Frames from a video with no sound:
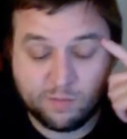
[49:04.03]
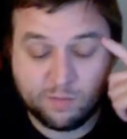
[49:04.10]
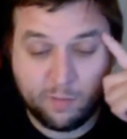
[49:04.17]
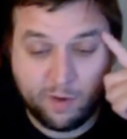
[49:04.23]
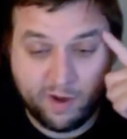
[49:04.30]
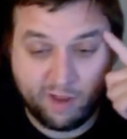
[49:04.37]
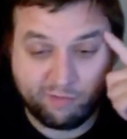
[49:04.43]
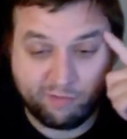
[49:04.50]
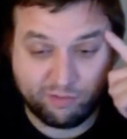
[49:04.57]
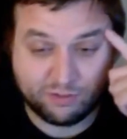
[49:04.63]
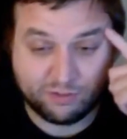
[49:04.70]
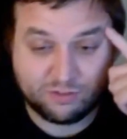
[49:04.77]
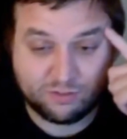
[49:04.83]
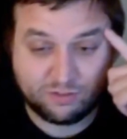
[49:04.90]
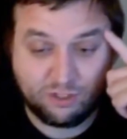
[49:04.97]
been in my
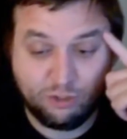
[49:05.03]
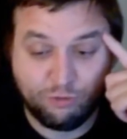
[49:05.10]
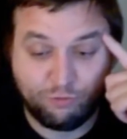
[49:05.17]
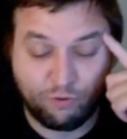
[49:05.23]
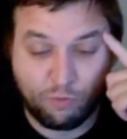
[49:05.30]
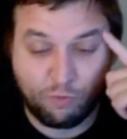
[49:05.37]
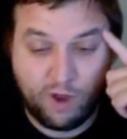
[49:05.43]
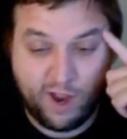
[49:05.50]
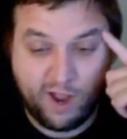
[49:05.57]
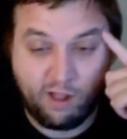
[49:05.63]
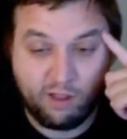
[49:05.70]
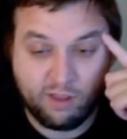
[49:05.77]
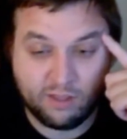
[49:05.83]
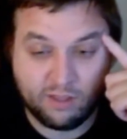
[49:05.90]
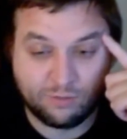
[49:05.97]
Netflix queue for a
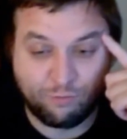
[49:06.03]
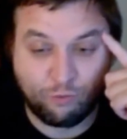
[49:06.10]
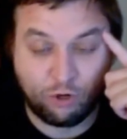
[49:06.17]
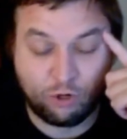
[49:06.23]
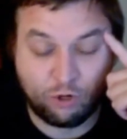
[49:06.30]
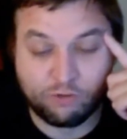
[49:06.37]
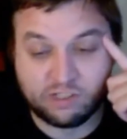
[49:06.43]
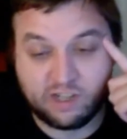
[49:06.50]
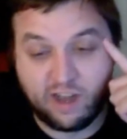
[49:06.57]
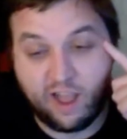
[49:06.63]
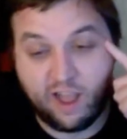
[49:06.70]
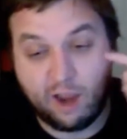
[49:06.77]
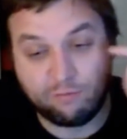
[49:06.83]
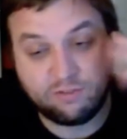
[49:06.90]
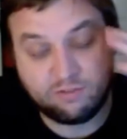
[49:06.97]
while is Fork Over
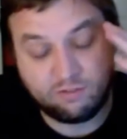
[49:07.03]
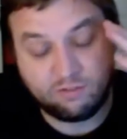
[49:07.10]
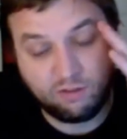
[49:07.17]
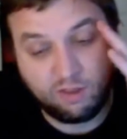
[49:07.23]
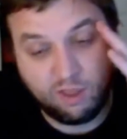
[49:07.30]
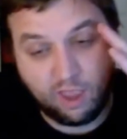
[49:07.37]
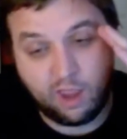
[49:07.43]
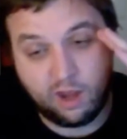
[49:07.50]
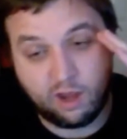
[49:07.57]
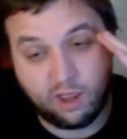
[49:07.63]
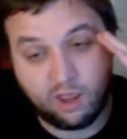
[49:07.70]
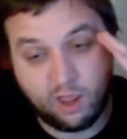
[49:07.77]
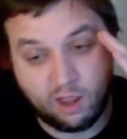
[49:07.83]
Knives. And